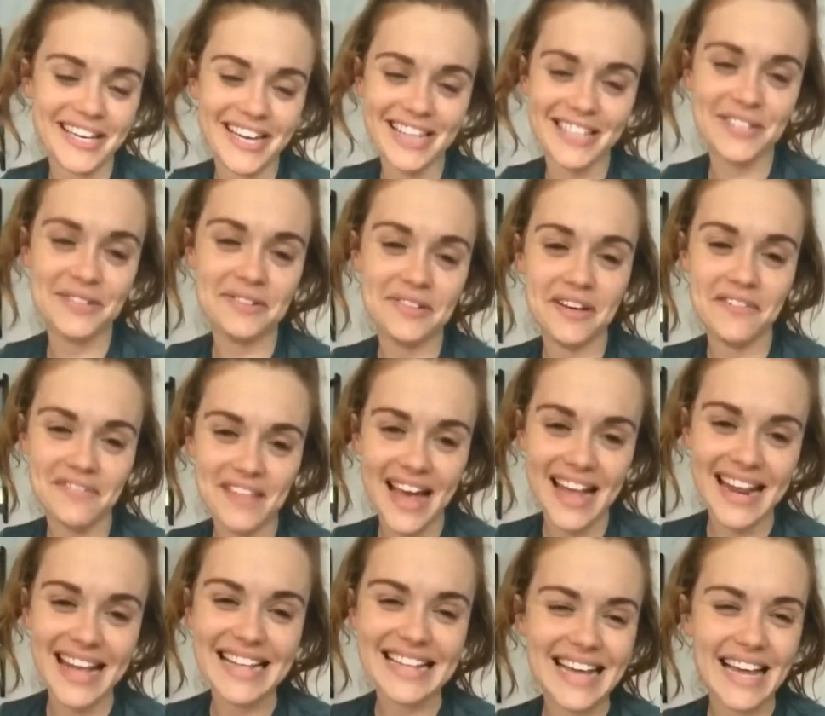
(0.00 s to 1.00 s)
I do love that.
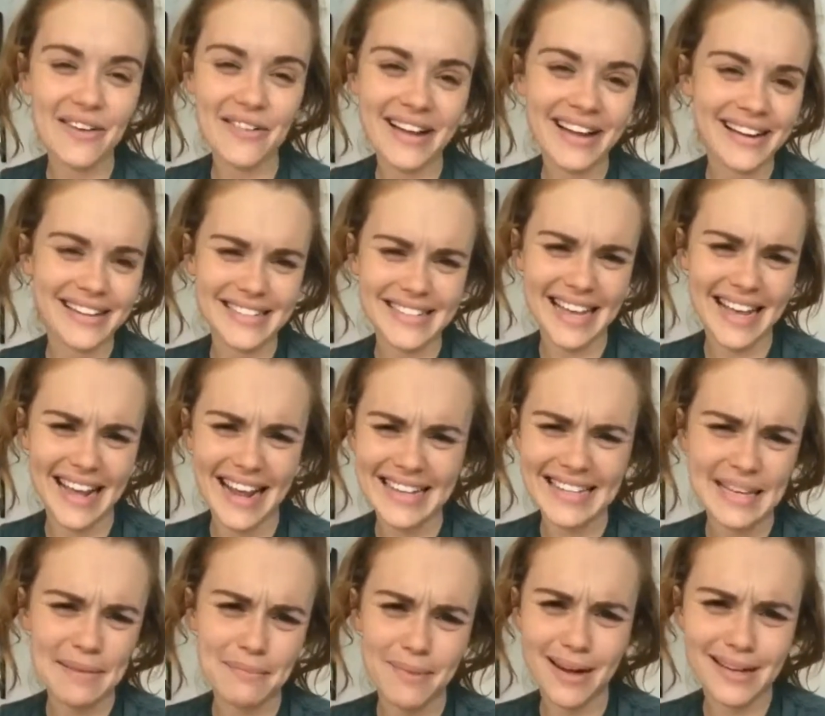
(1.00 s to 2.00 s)
I don't know how to say it. I
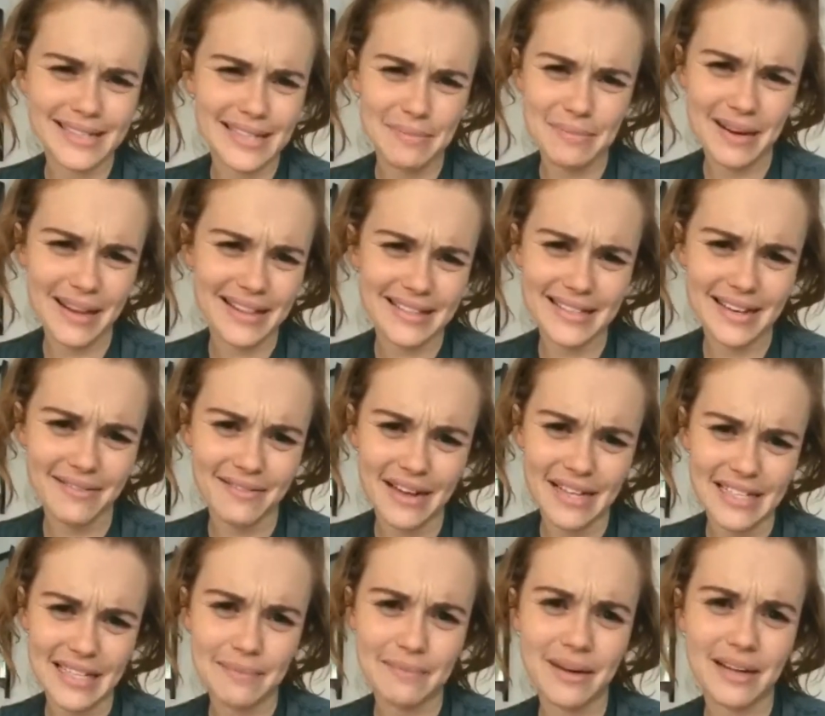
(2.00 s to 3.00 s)
say Monty, but it's not right. It's
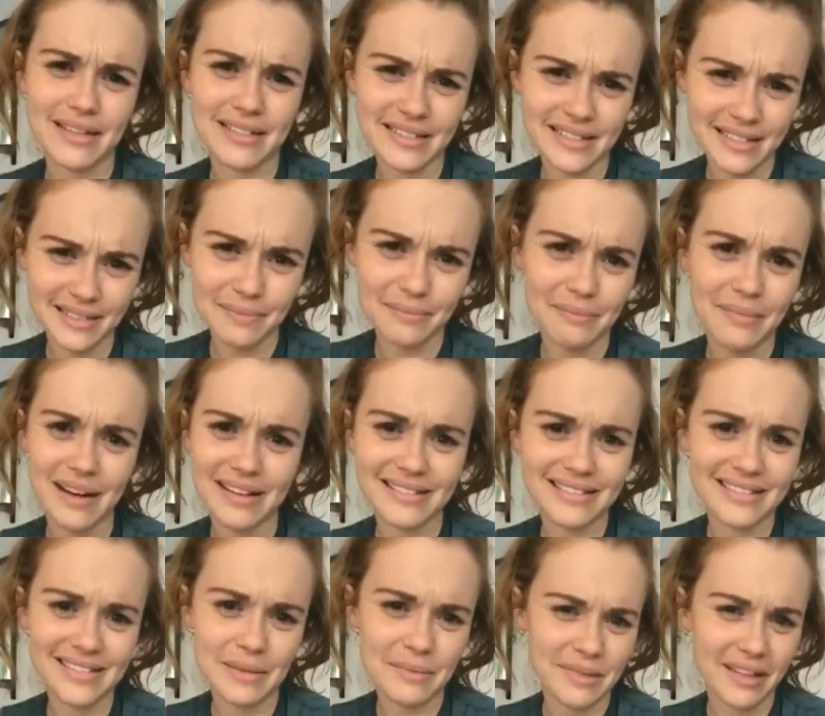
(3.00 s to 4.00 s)
like Mont,
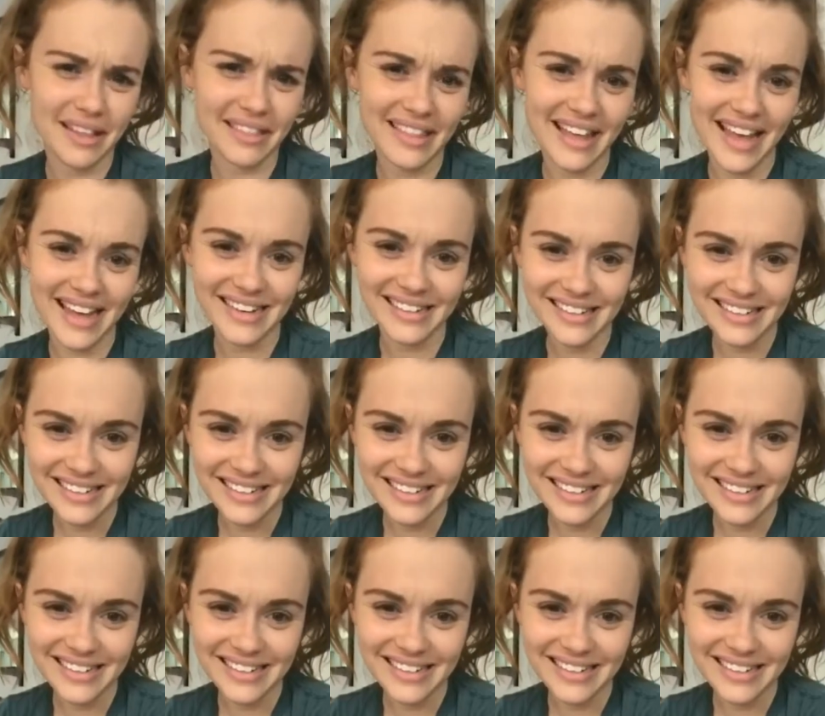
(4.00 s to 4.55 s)
something like that.